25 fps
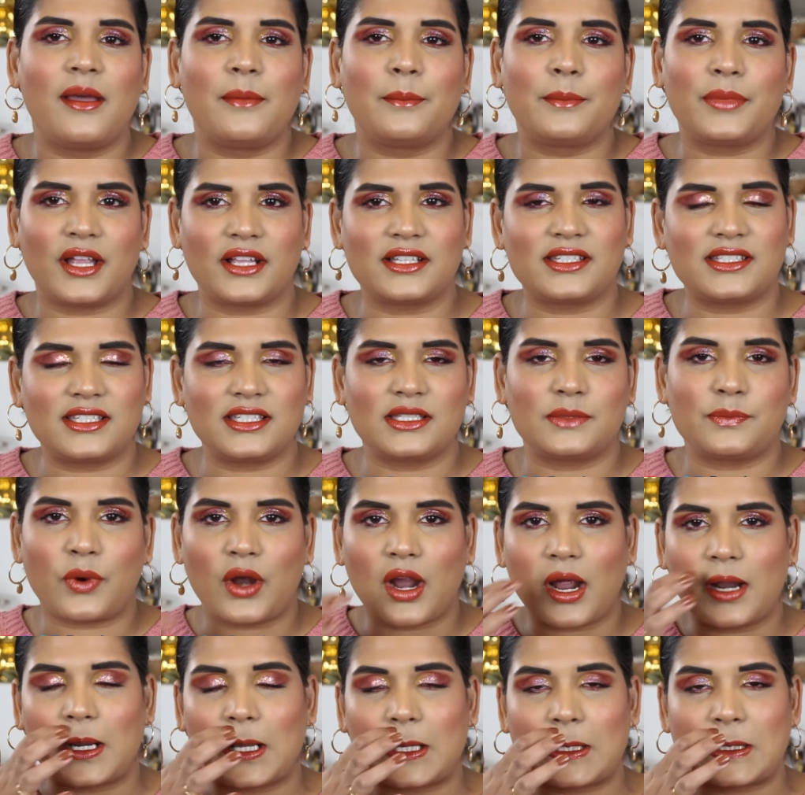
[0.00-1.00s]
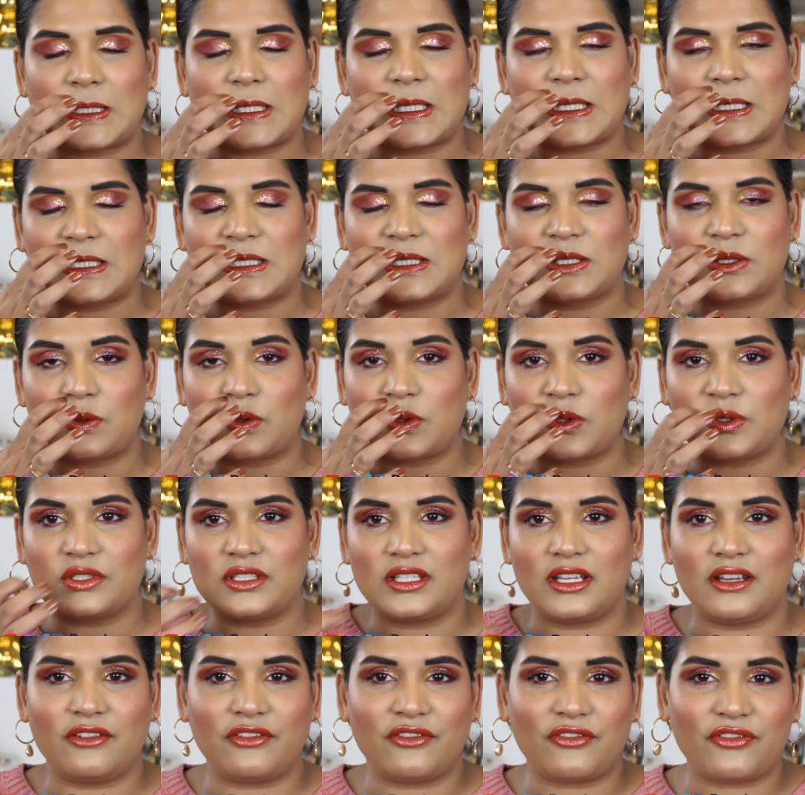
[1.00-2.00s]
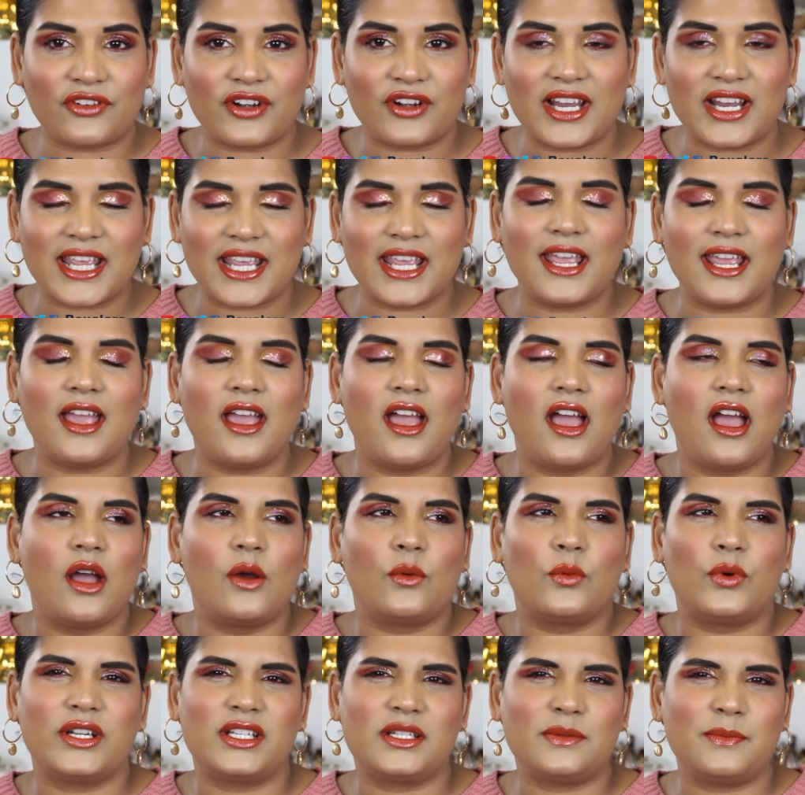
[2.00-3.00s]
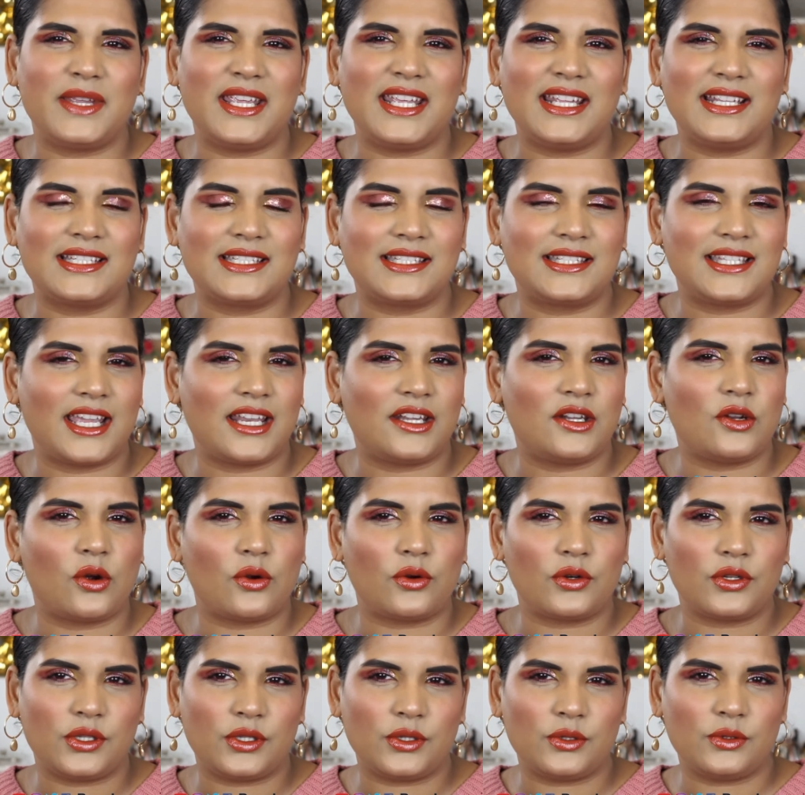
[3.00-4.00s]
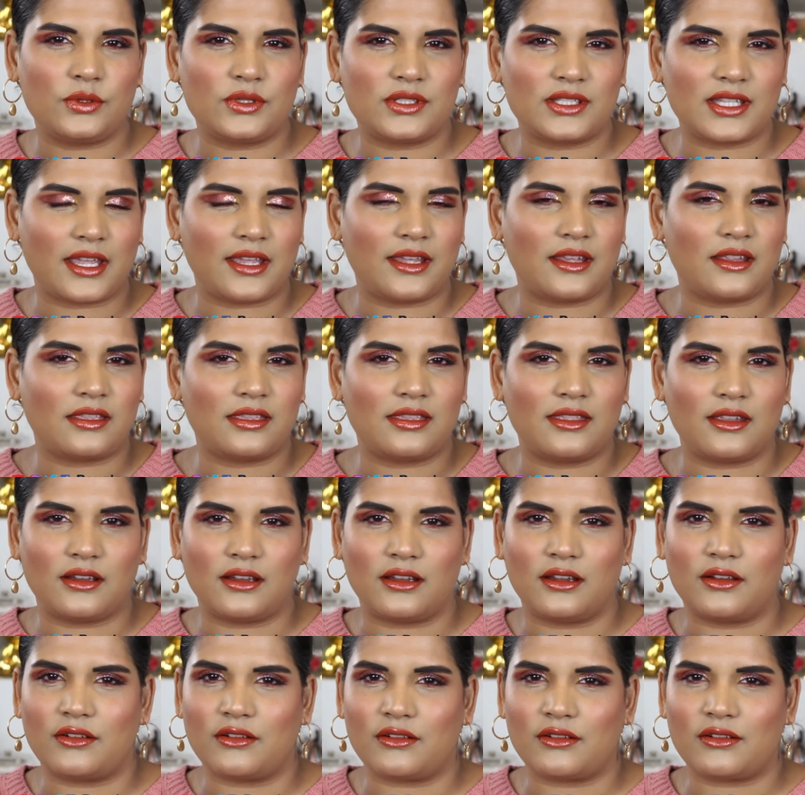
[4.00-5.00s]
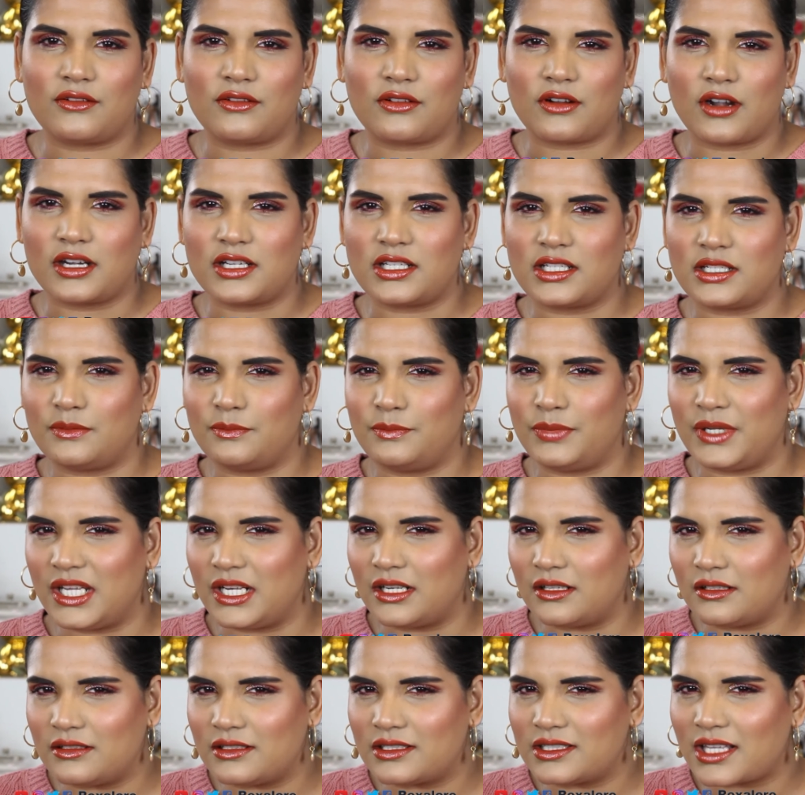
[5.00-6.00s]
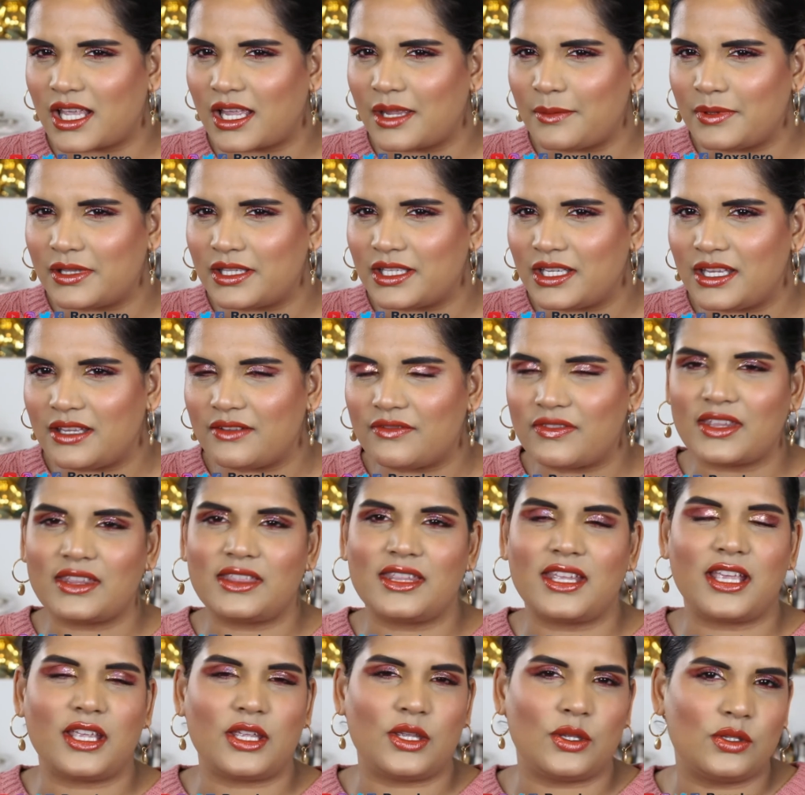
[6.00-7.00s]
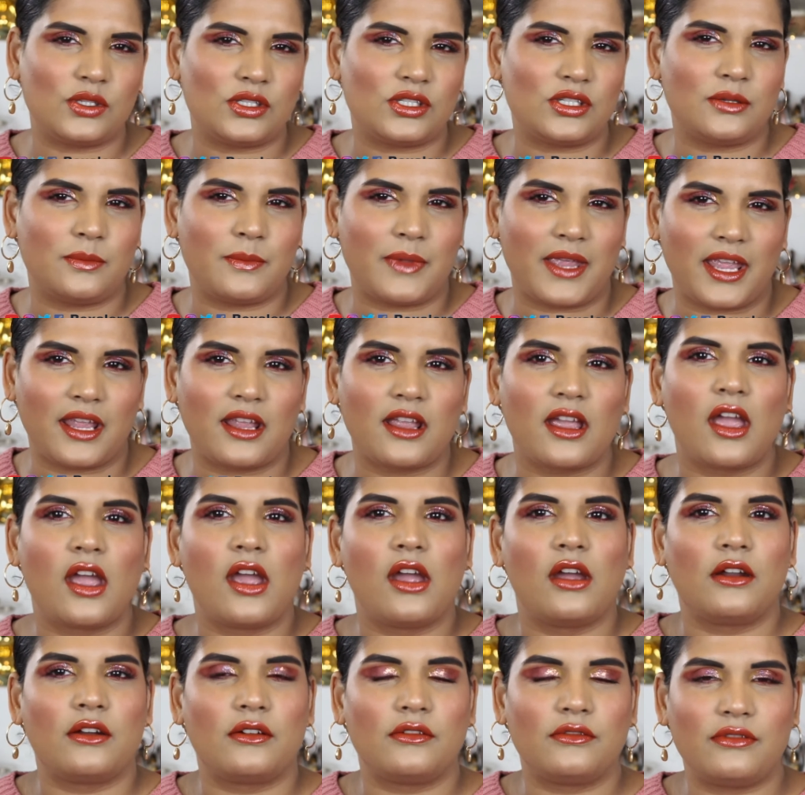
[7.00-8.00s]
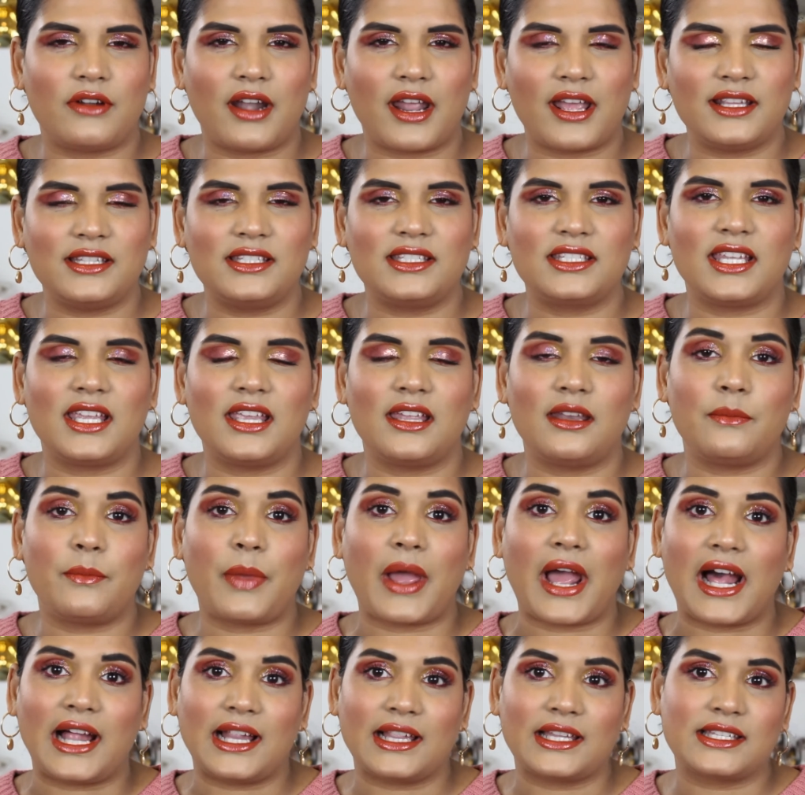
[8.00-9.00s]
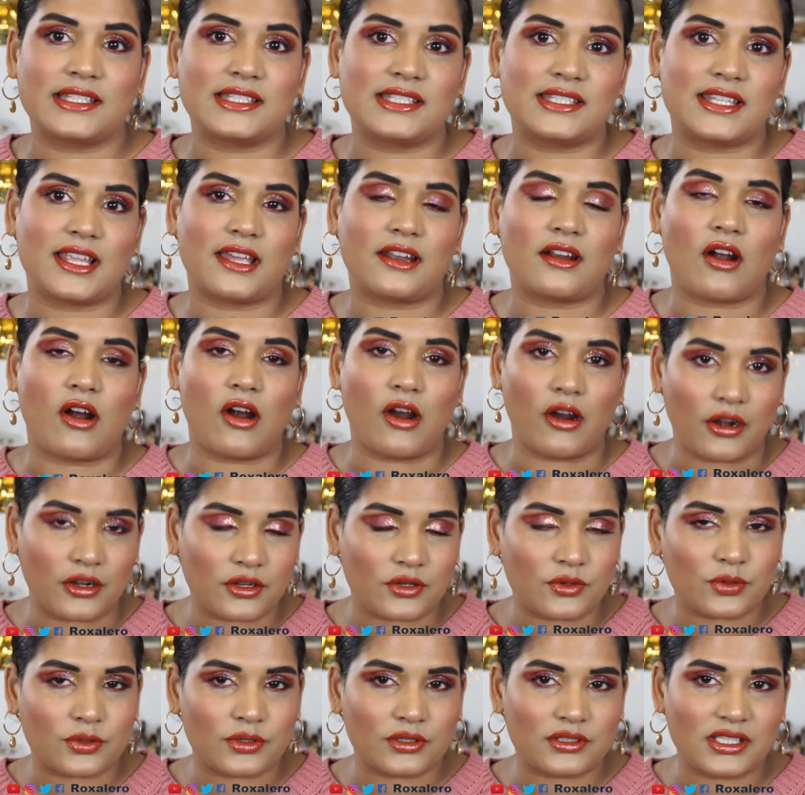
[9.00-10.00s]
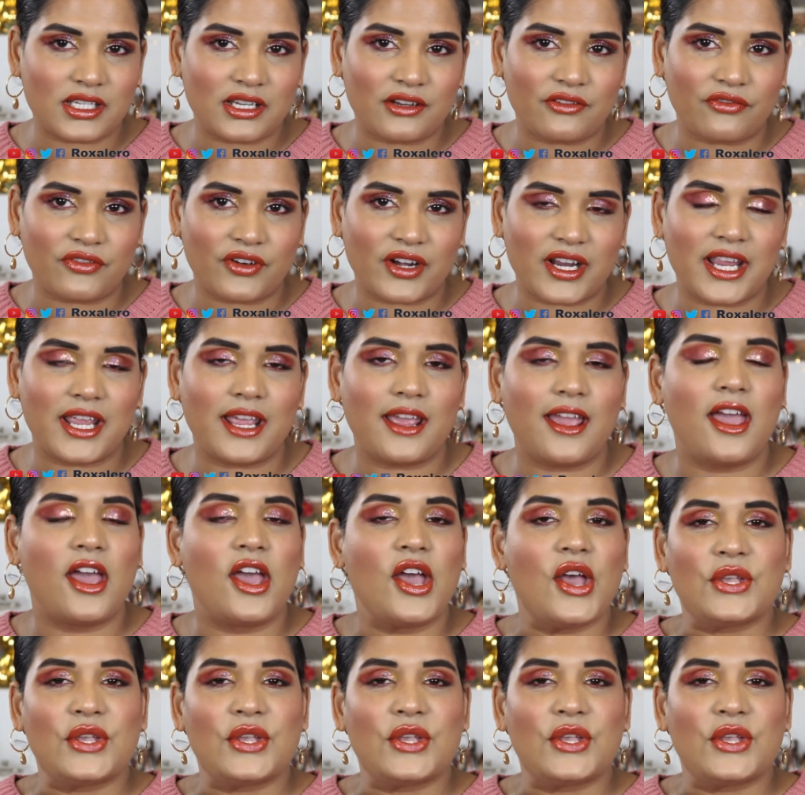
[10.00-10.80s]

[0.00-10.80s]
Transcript: Plus this product is cruelty free, which means they don't use like the crushed beetles, I believe, that they use to make reds in palettes that aren't cruelty free.